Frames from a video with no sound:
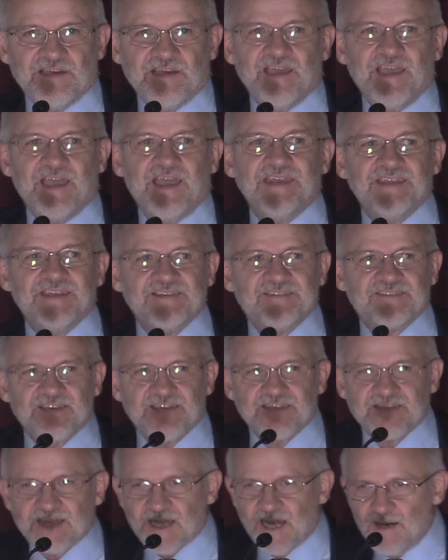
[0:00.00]
And he
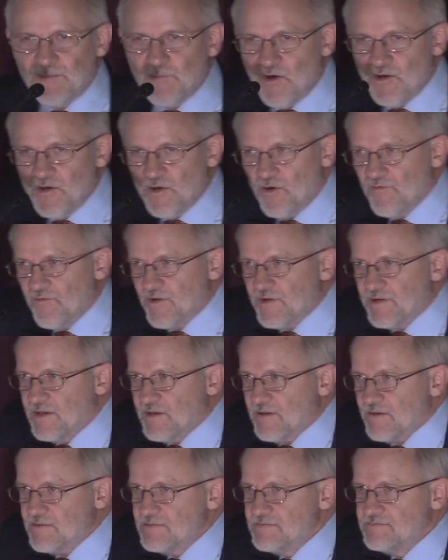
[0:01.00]
said, Come on over
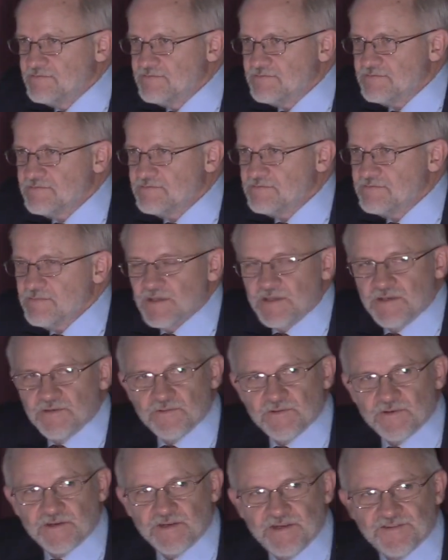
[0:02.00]
here.
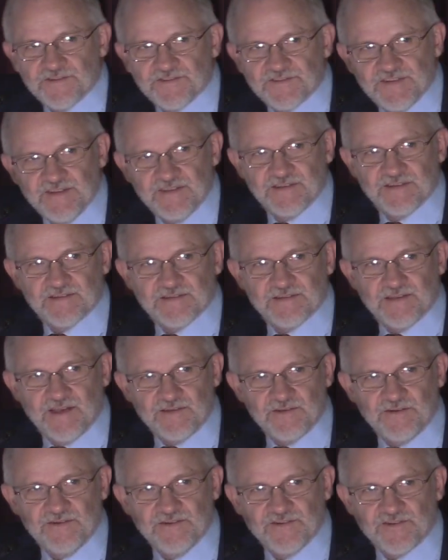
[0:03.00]
We're going to sit
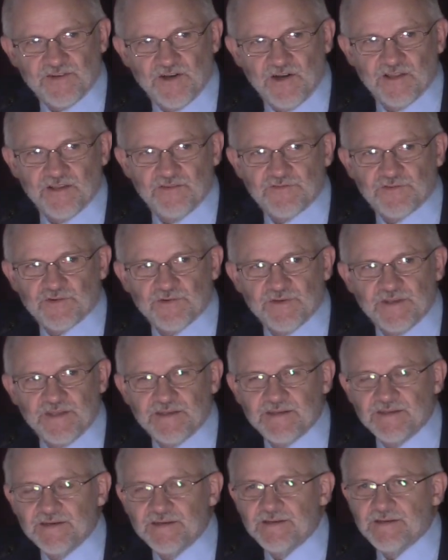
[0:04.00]
under this olive
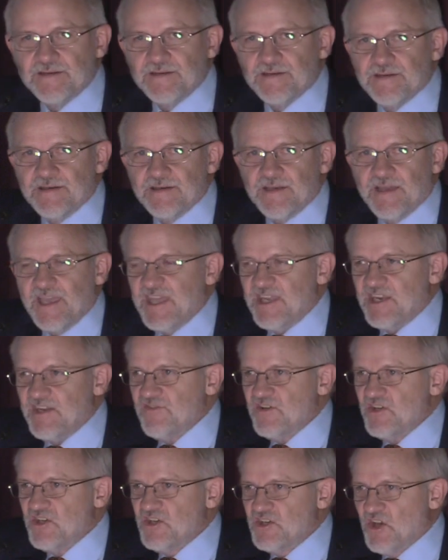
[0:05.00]
tree, and if
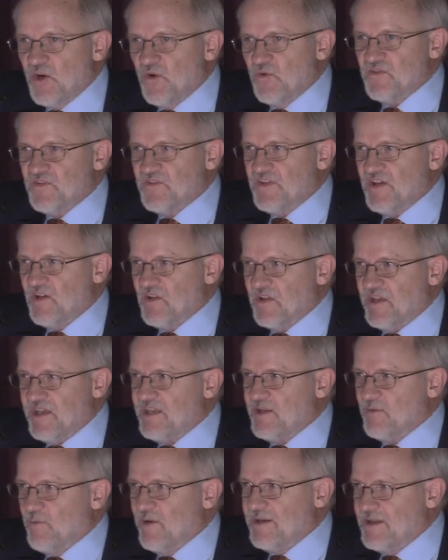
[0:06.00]
you don't tell
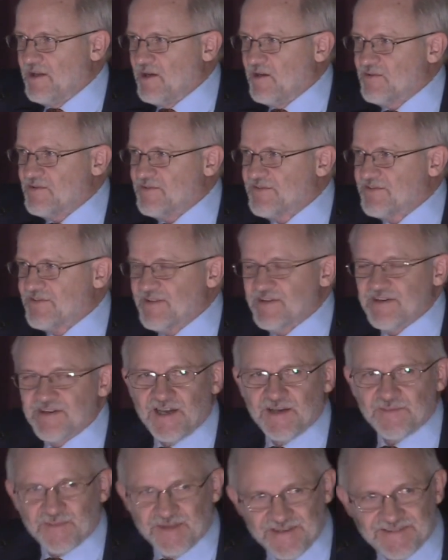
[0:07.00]
anyone else,
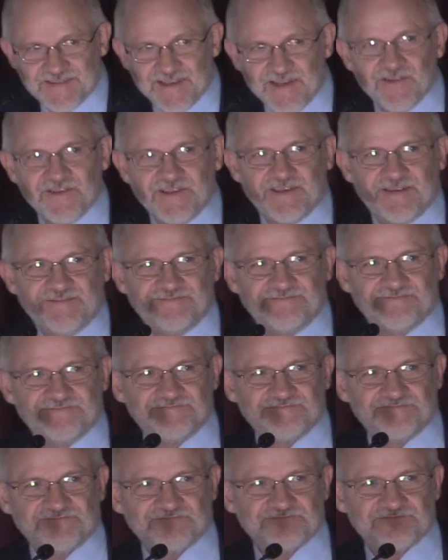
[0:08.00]
I'm going to tell you.
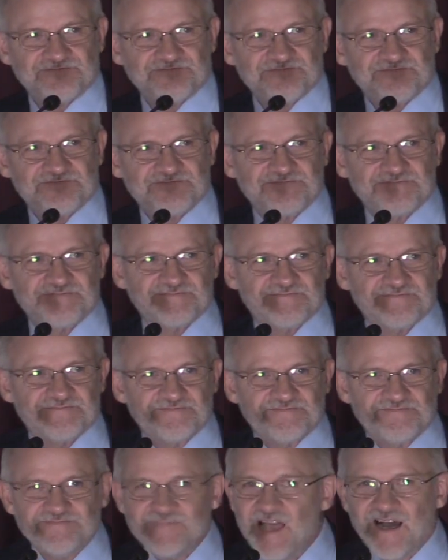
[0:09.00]

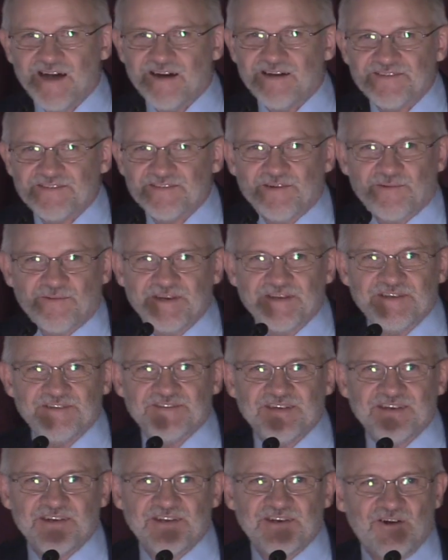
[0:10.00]
No, that's not what he
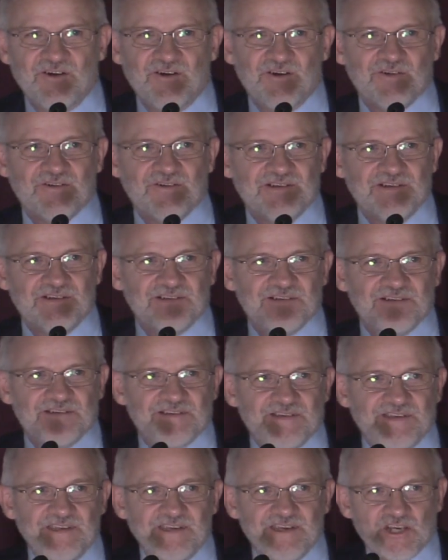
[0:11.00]
said at all.
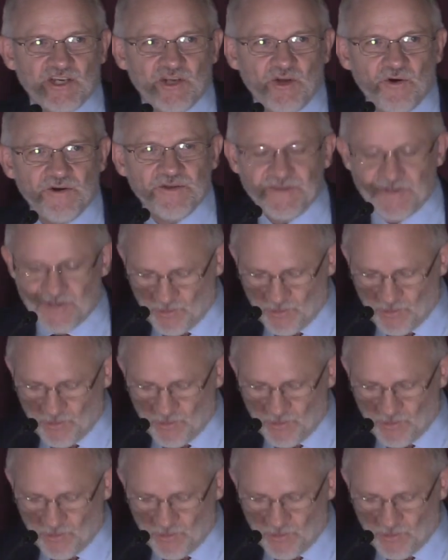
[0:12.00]
He ignored their